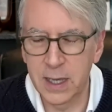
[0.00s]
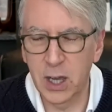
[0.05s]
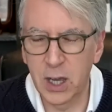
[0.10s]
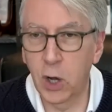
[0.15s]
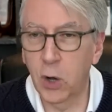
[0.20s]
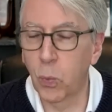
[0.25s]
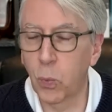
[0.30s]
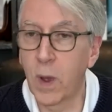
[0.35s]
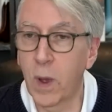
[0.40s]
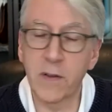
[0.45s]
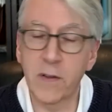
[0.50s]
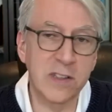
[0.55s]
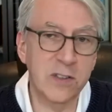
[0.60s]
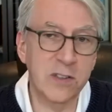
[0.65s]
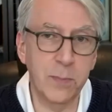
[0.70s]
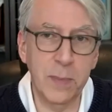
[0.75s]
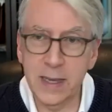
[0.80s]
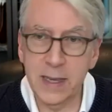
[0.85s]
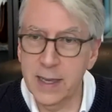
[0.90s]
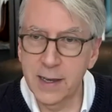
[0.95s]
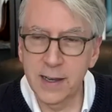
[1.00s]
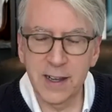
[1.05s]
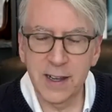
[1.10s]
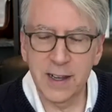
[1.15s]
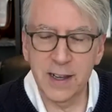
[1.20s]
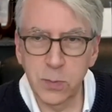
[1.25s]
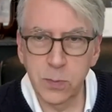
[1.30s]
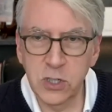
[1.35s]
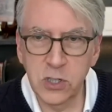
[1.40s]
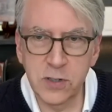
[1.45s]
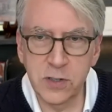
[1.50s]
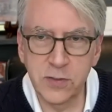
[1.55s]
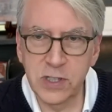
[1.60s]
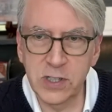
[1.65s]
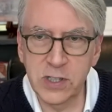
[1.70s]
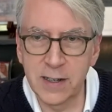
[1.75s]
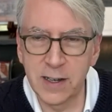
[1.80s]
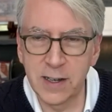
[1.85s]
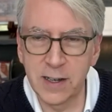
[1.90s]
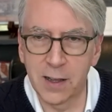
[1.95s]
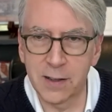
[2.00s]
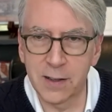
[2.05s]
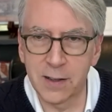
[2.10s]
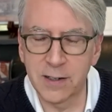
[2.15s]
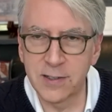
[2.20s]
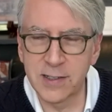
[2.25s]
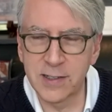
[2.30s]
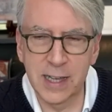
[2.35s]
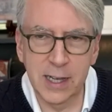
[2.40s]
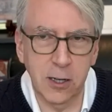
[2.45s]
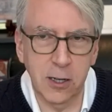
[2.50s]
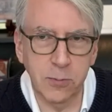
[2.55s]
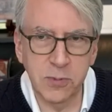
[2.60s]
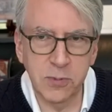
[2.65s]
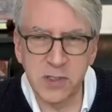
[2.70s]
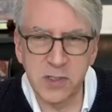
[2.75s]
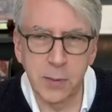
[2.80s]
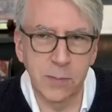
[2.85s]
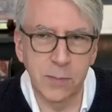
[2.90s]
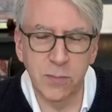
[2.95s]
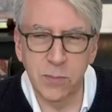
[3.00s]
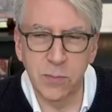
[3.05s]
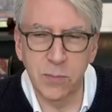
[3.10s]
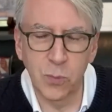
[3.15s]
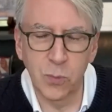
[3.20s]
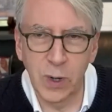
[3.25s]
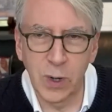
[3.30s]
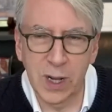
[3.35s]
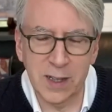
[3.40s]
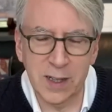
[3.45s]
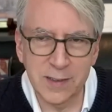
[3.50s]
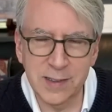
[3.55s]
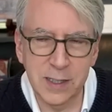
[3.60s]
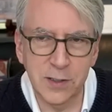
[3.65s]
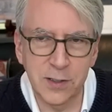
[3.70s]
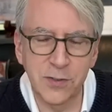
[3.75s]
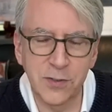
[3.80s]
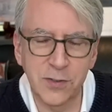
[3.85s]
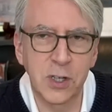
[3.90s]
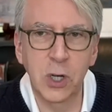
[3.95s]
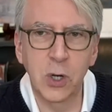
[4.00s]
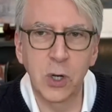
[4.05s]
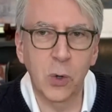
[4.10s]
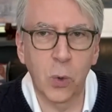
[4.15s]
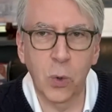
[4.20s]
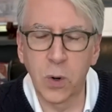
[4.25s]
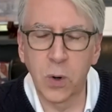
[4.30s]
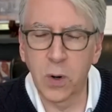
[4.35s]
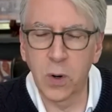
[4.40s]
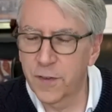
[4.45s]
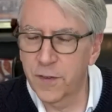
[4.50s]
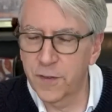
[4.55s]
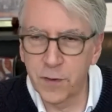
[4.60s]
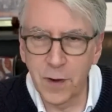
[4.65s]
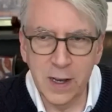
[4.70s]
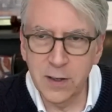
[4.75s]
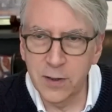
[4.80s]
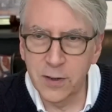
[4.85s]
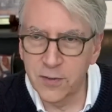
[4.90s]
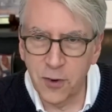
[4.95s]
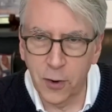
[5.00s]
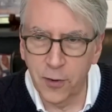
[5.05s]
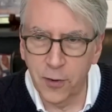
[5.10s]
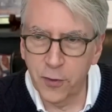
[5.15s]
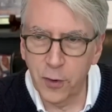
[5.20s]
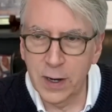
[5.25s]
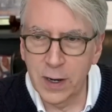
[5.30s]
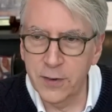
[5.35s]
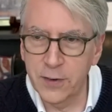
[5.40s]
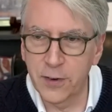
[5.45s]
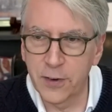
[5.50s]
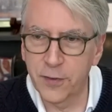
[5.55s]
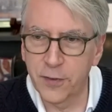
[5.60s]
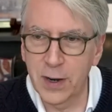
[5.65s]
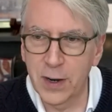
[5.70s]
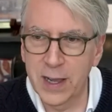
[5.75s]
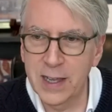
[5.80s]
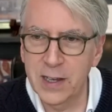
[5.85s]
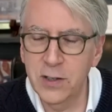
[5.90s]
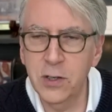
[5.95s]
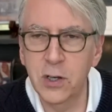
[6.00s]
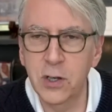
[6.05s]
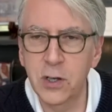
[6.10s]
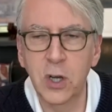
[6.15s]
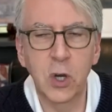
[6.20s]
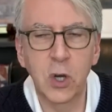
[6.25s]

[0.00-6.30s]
Uh, whether it's making a contribution of $10 to help some relative or a friend of or a friend of a friend,